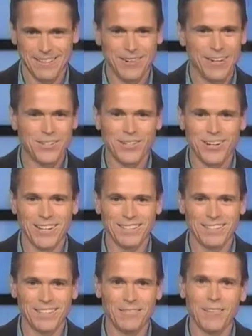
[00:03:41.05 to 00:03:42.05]
Great
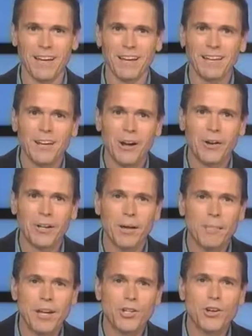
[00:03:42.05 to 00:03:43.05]
shots. I love that.
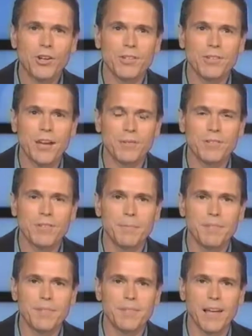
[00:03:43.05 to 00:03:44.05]
Okay, make sure you stay with
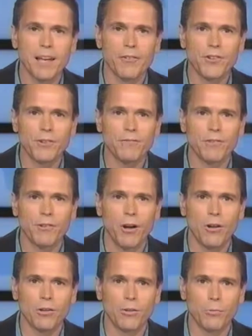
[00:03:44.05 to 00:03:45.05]
CBC Television for
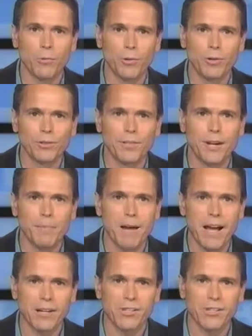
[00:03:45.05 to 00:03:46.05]
all your World Cup
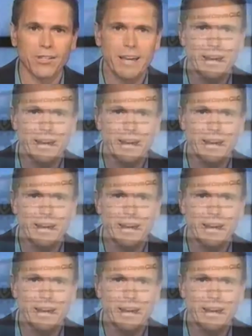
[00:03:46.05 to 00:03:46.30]
action.